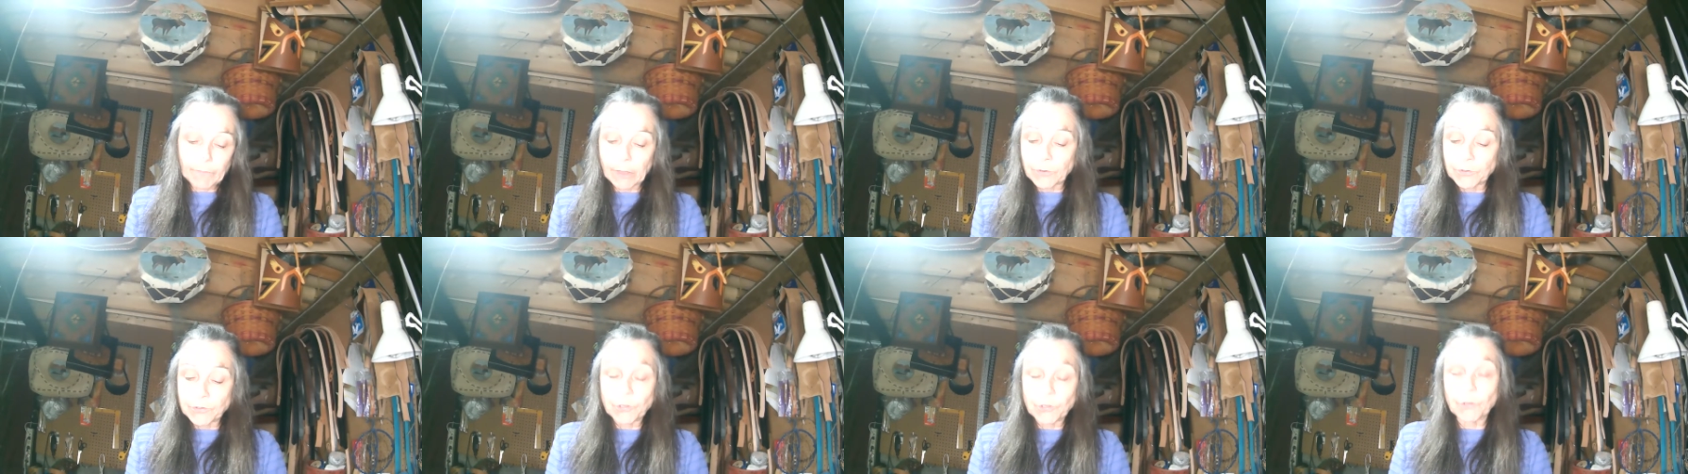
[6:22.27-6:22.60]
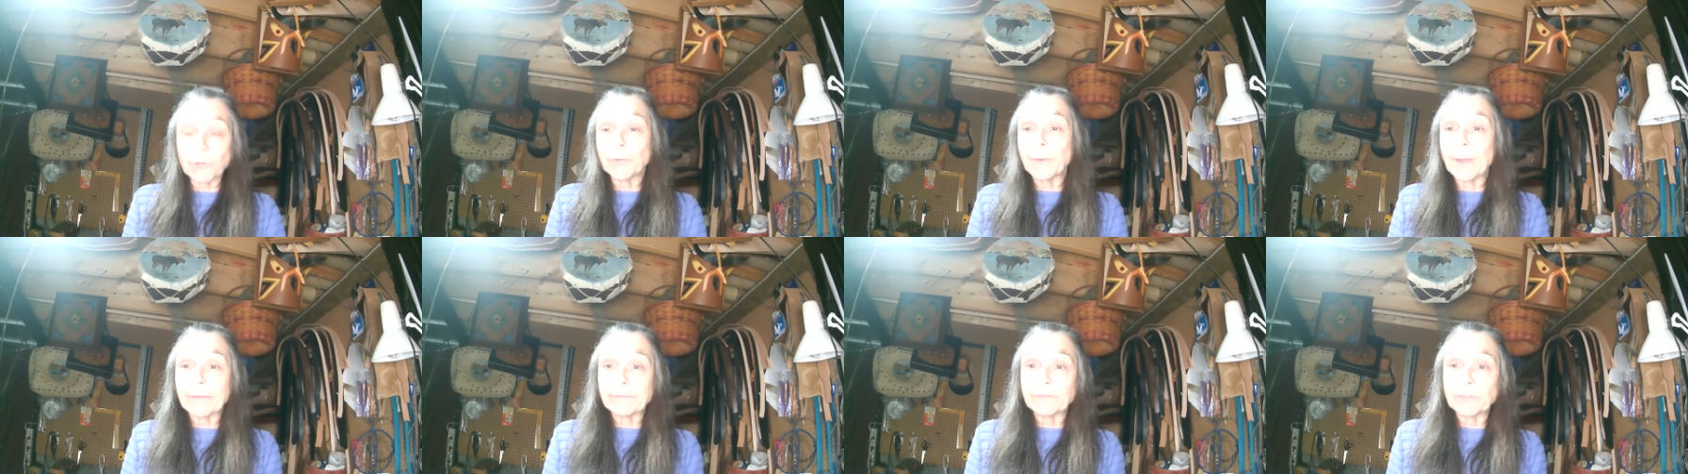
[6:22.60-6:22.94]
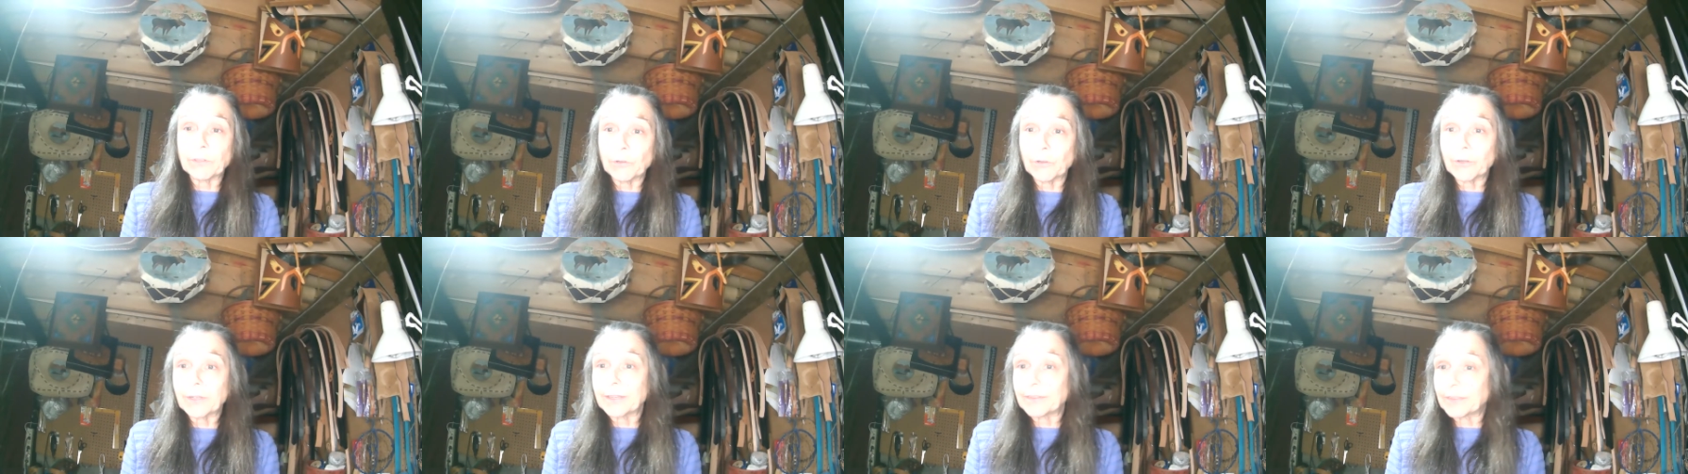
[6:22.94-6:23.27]
So, you have to
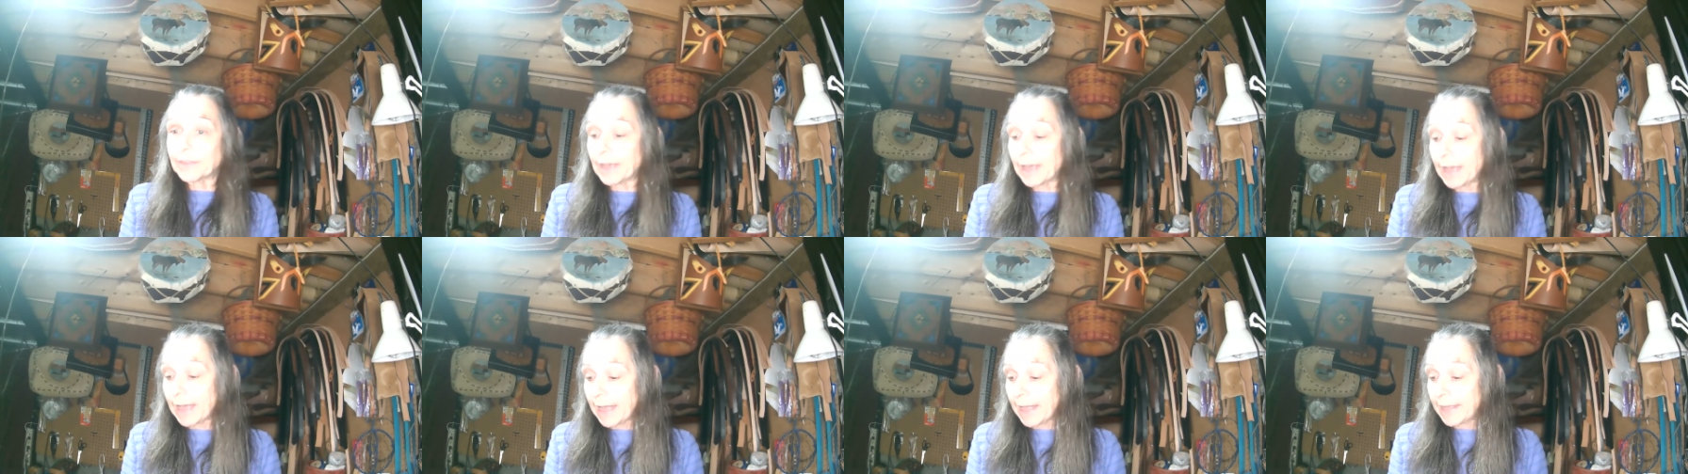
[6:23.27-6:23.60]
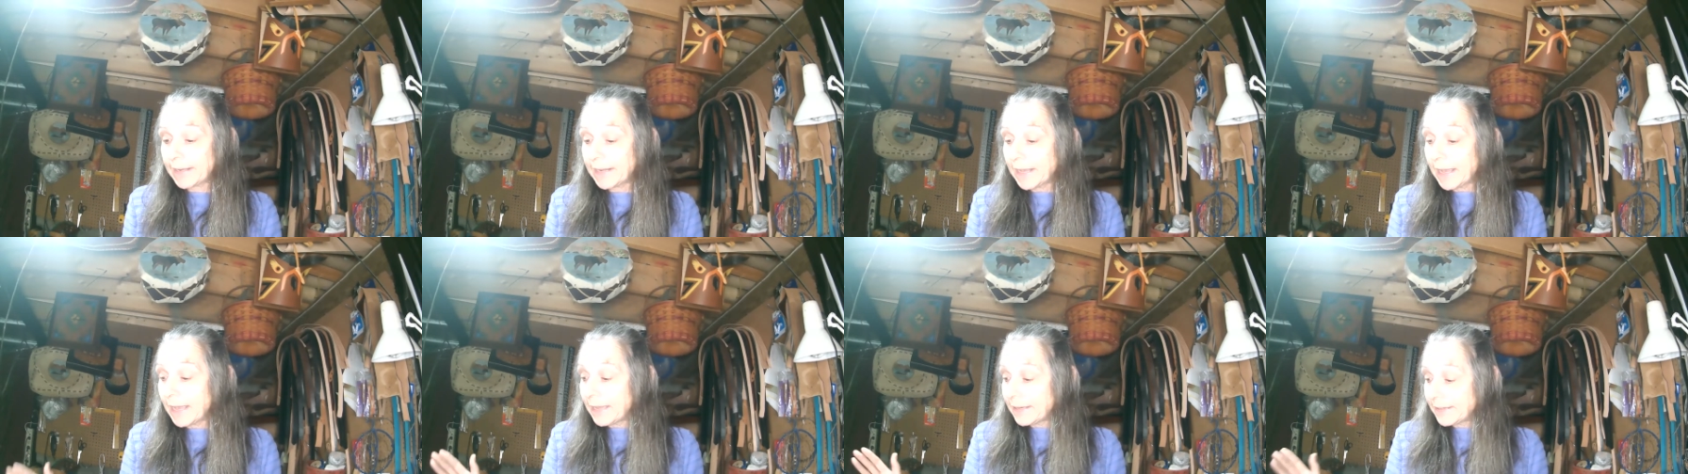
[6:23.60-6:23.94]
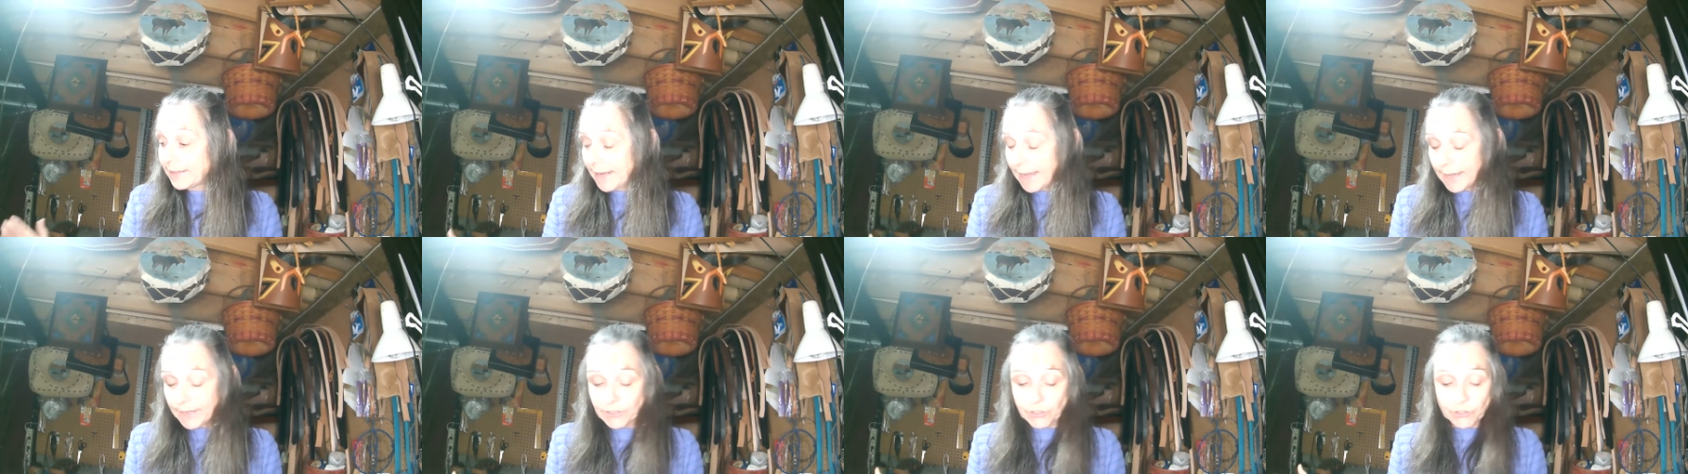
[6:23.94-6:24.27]
look at the hide.
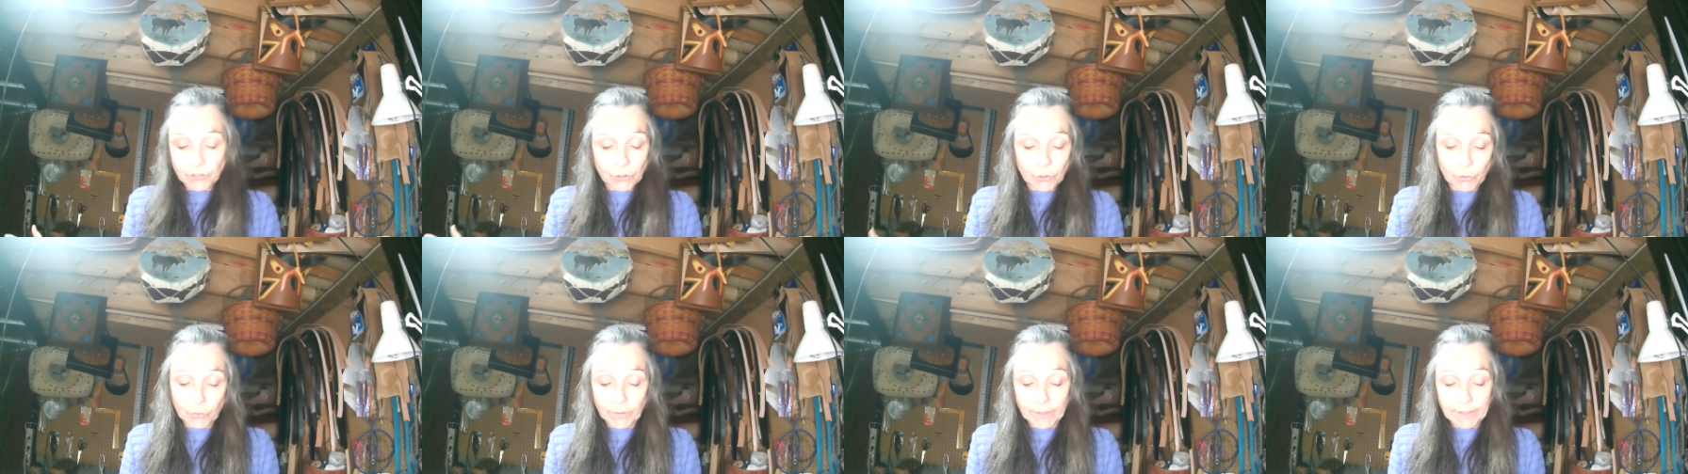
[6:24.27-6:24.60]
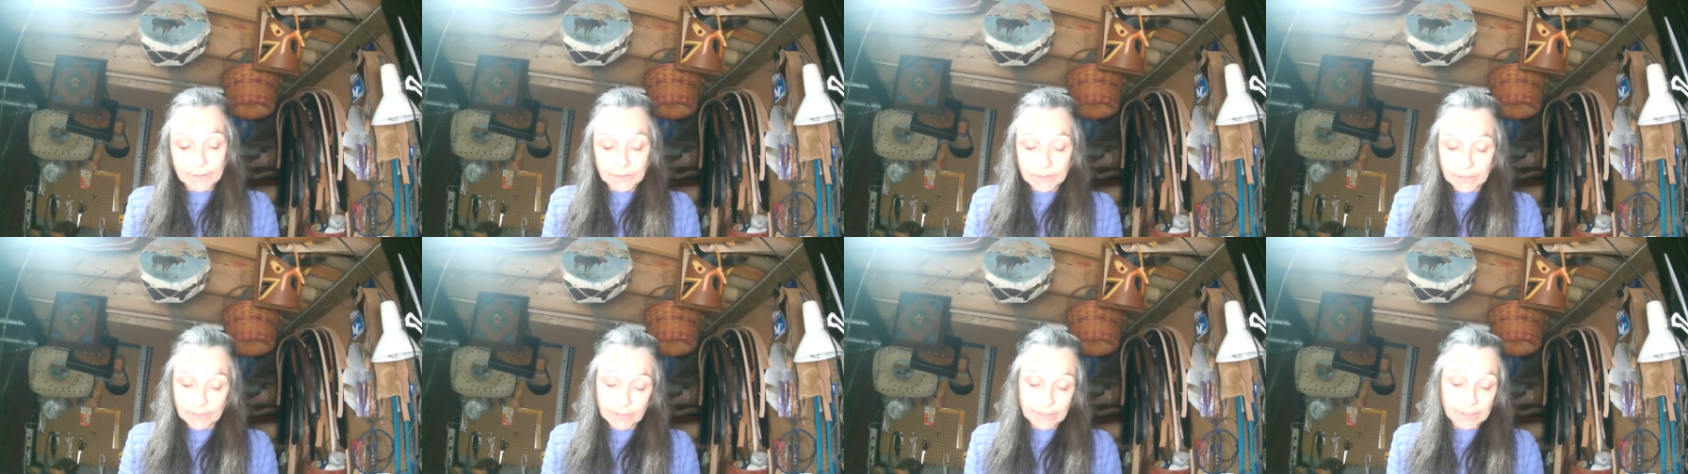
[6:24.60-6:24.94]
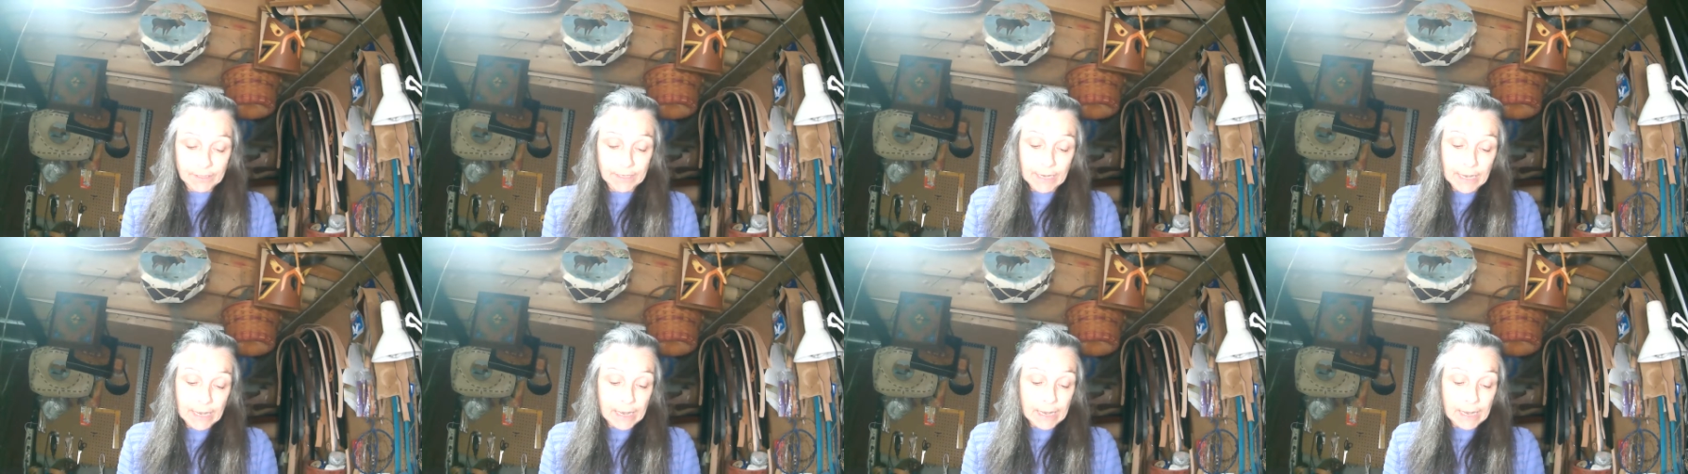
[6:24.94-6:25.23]
Next, you're going to,